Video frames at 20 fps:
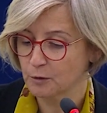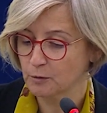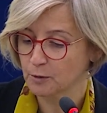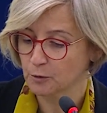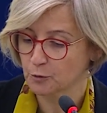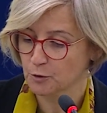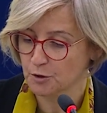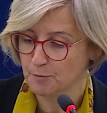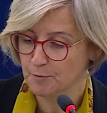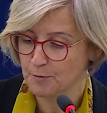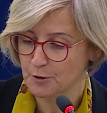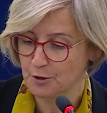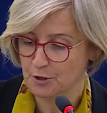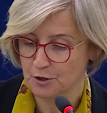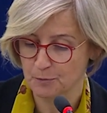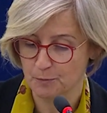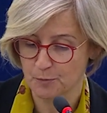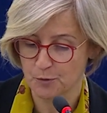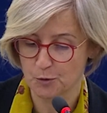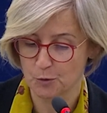Israel
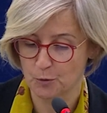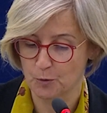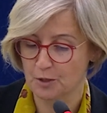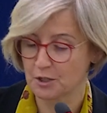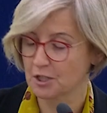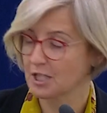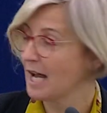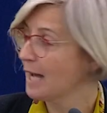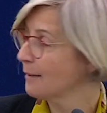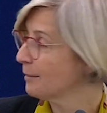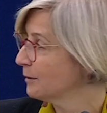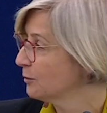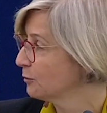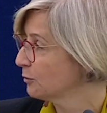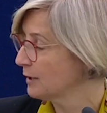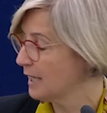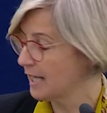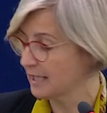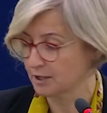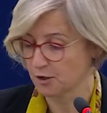
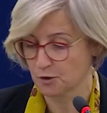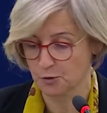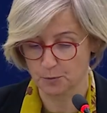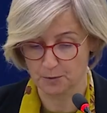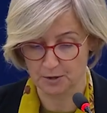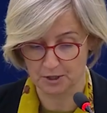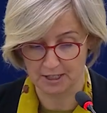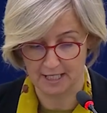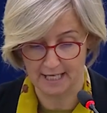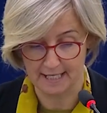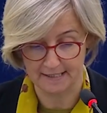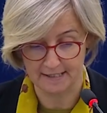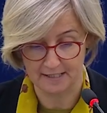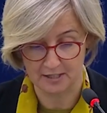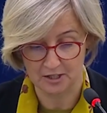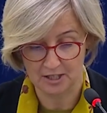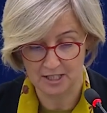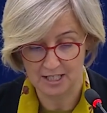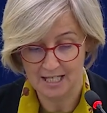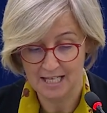começaram, one point two
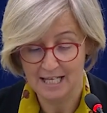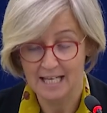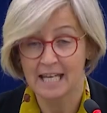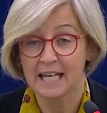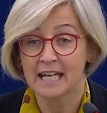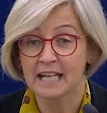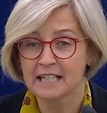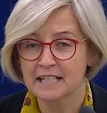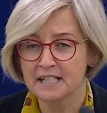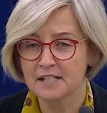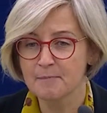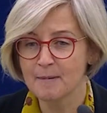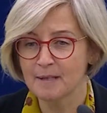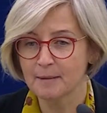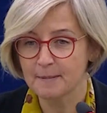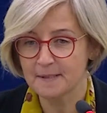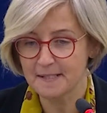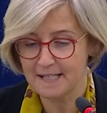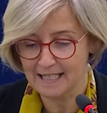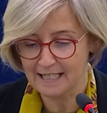milhões de pessoas a
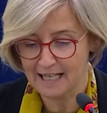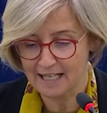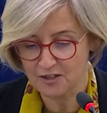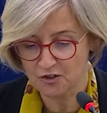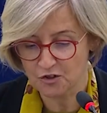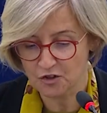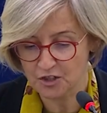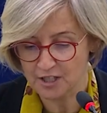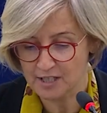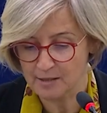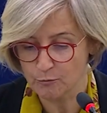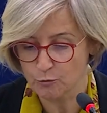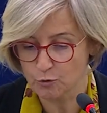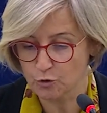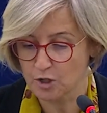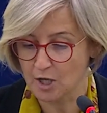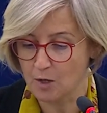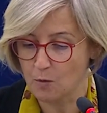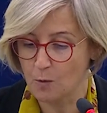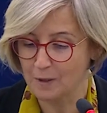abandonar os
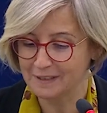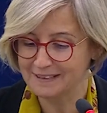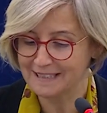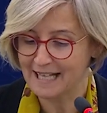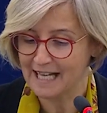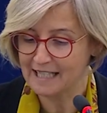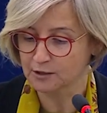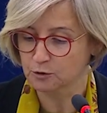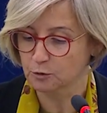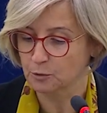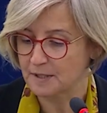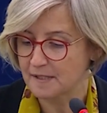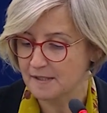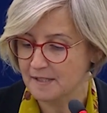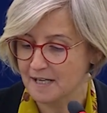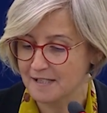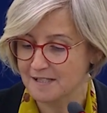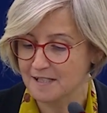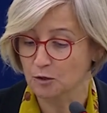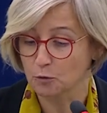seus
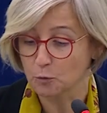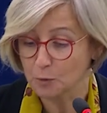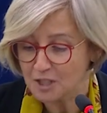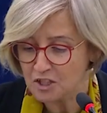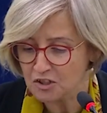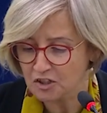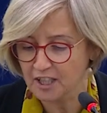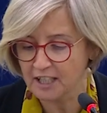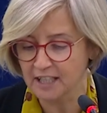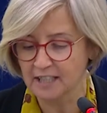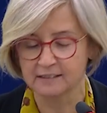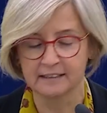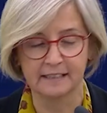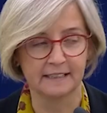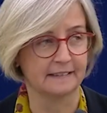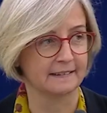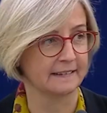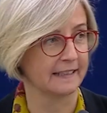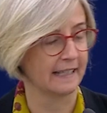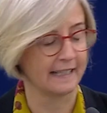homes. We saw
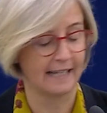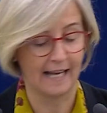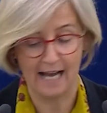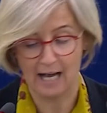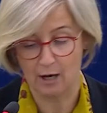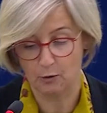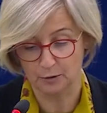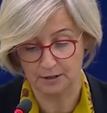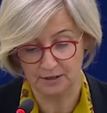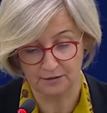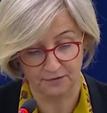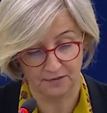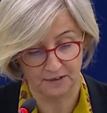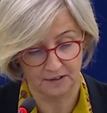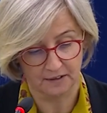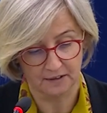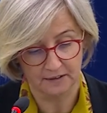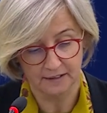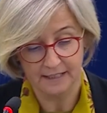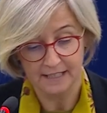an attack
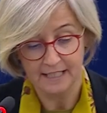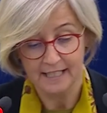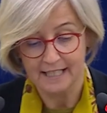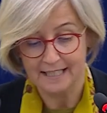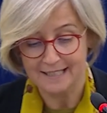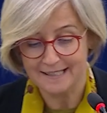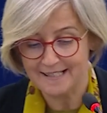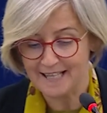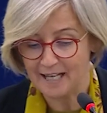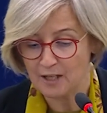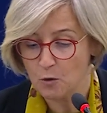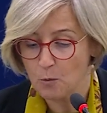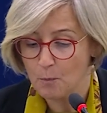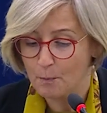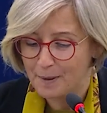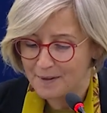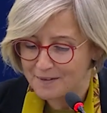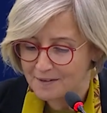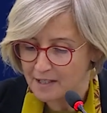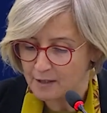from the Israel,
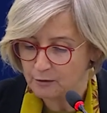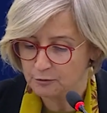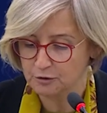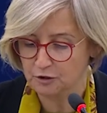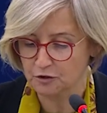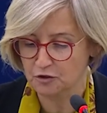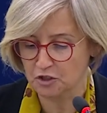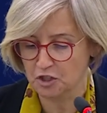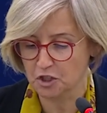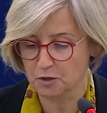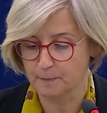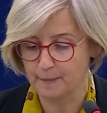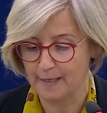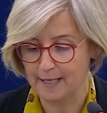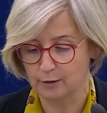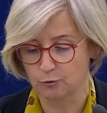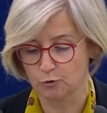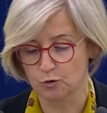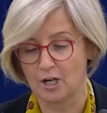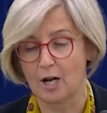um,
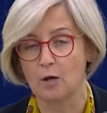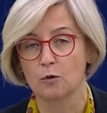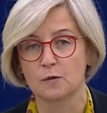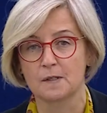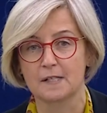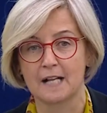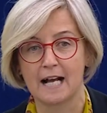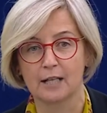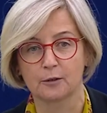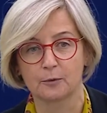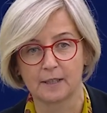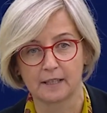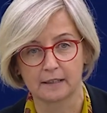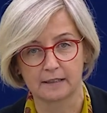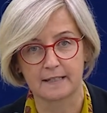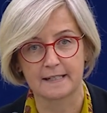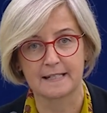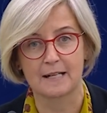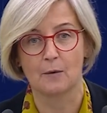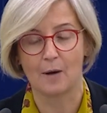Israel military
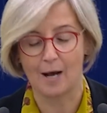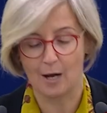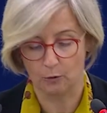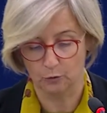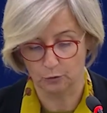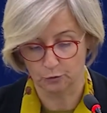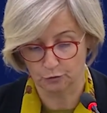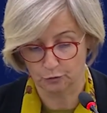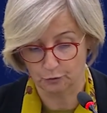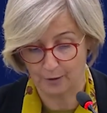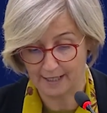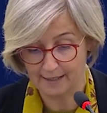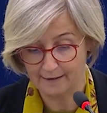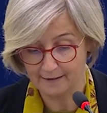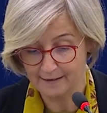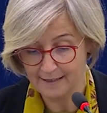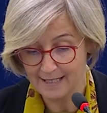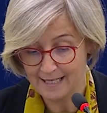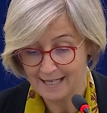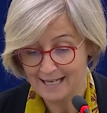on U N peace
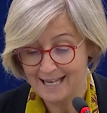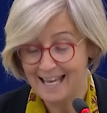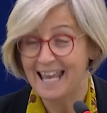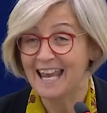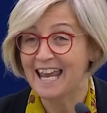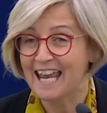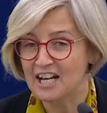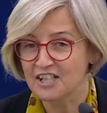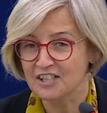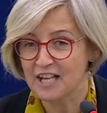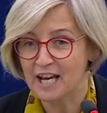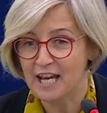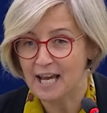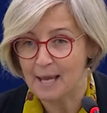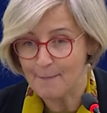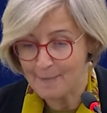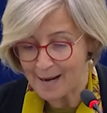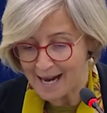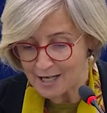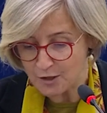corpus,
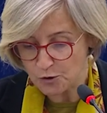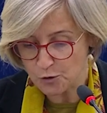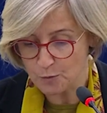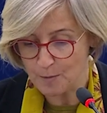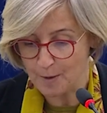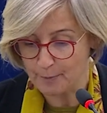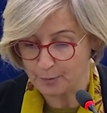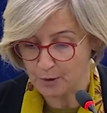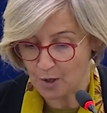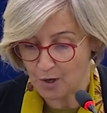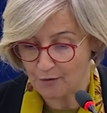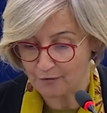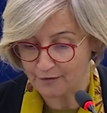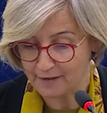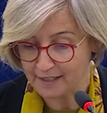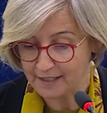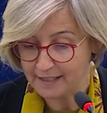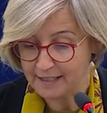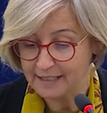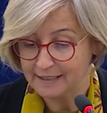peacekeepers.
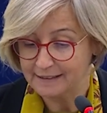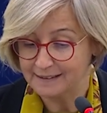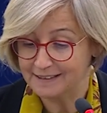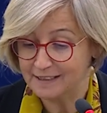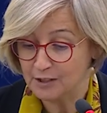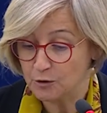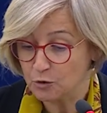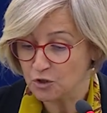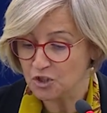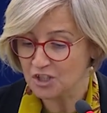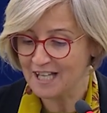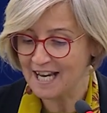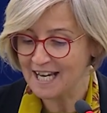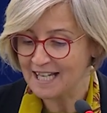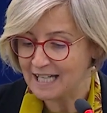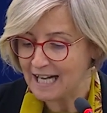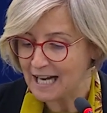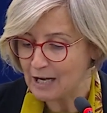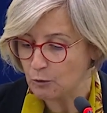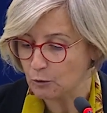This is uh,
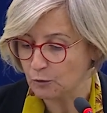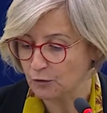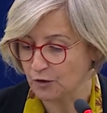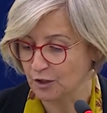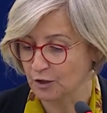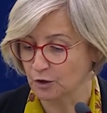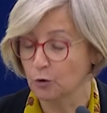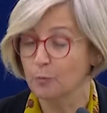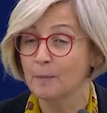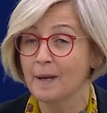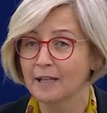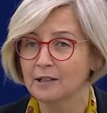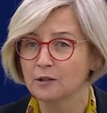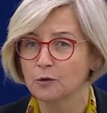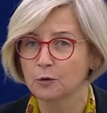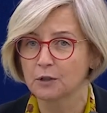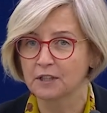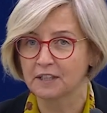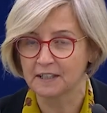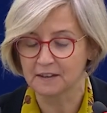proof once
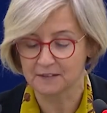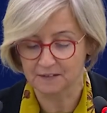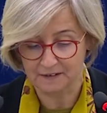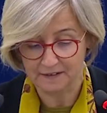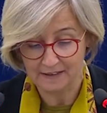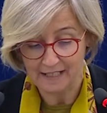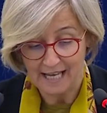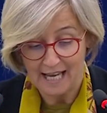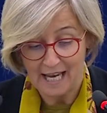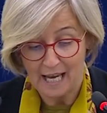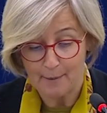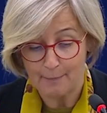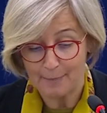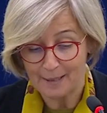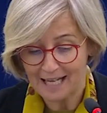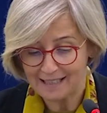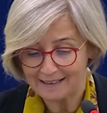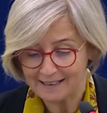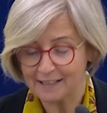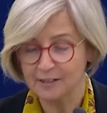again of what
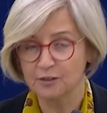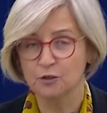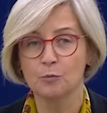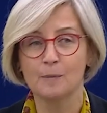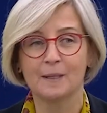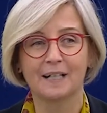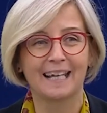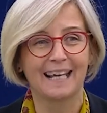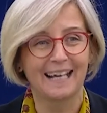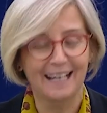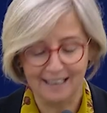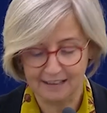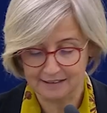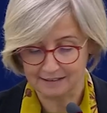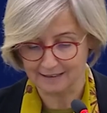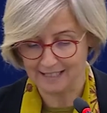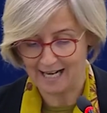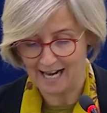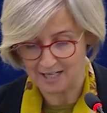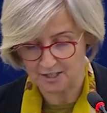is at stake
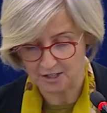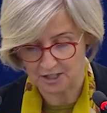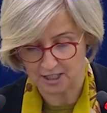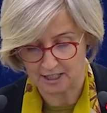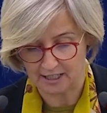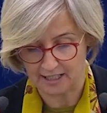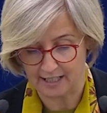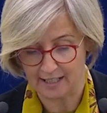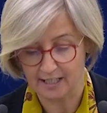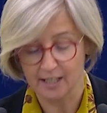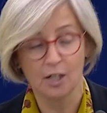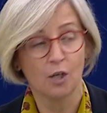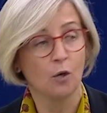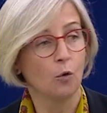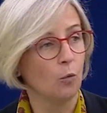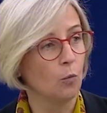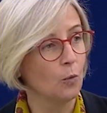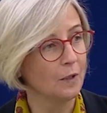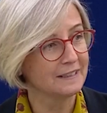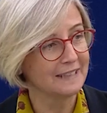in the Middle East.
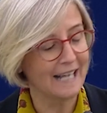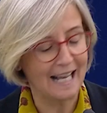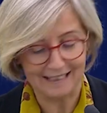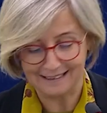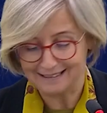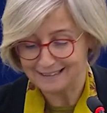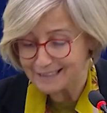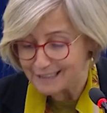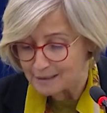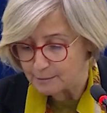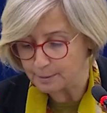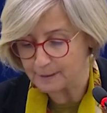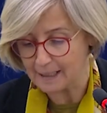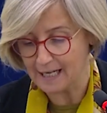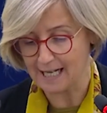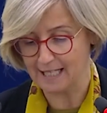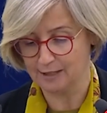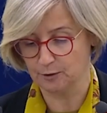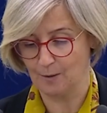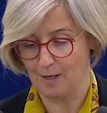This is a
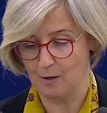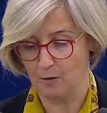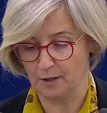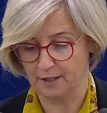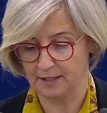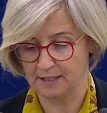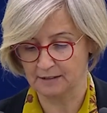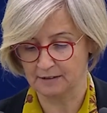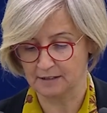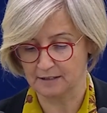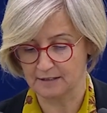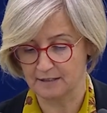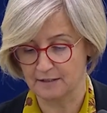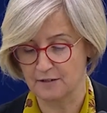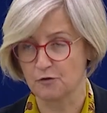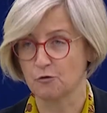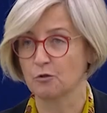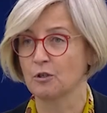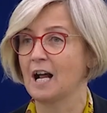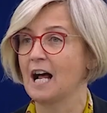tragic war, but
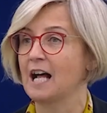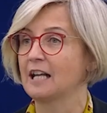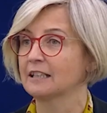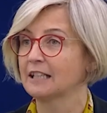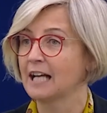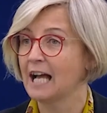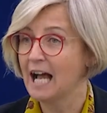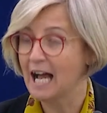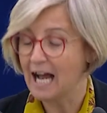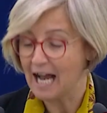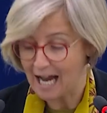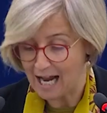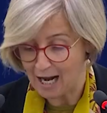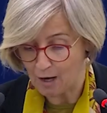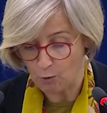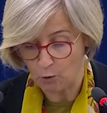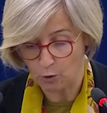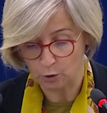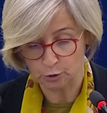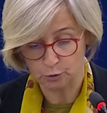uh, this is
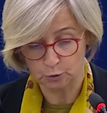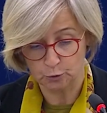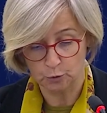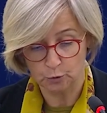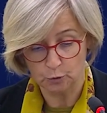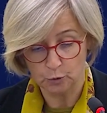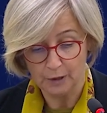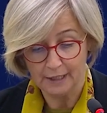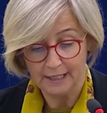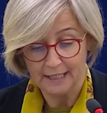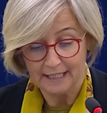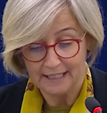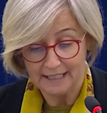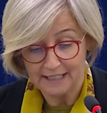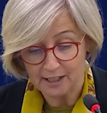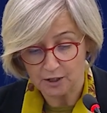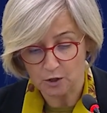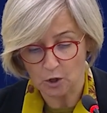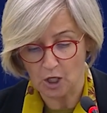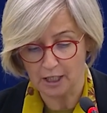now a deliberate
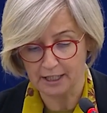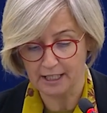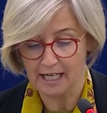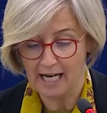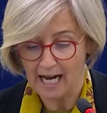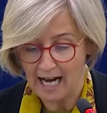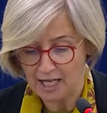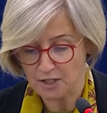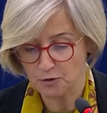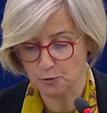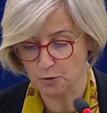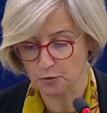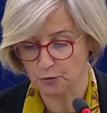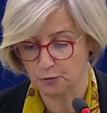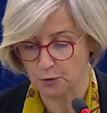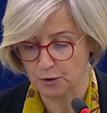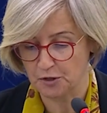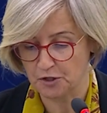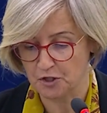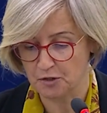attack on the U N
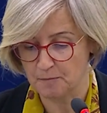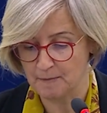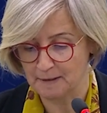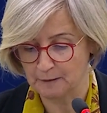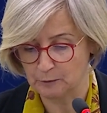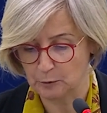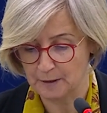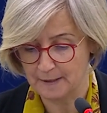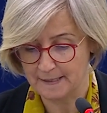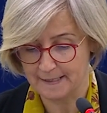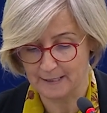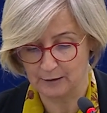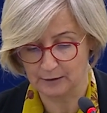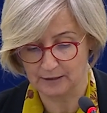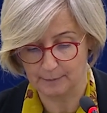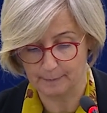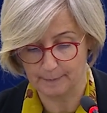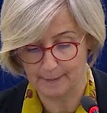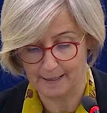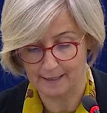order, on, on
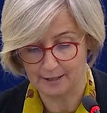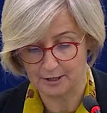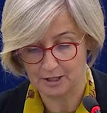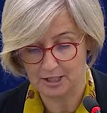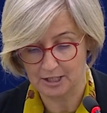uh,